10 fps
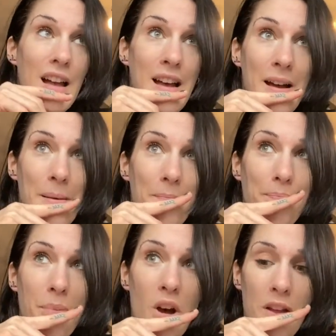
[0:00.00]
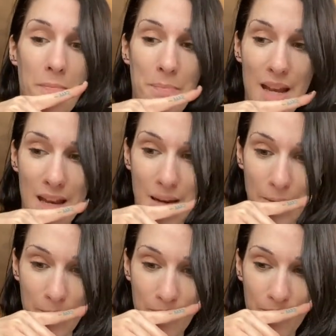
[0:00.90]
But I've
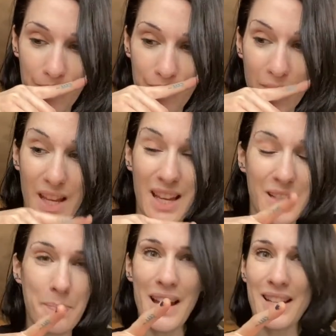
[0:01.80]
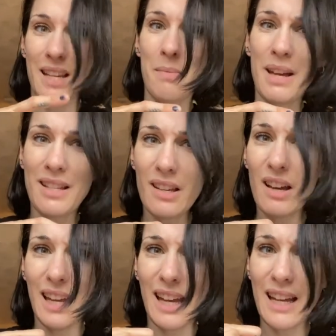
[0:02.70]
been expecting better,
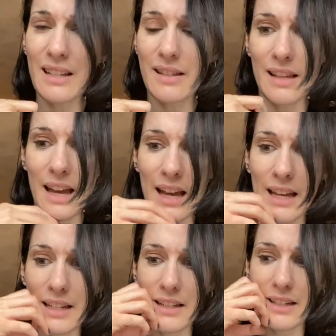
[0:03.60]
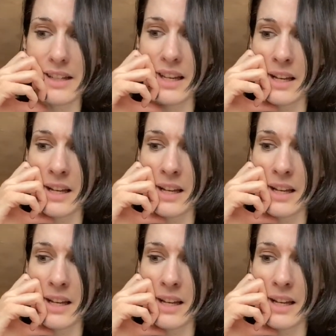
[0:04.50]
I guess, and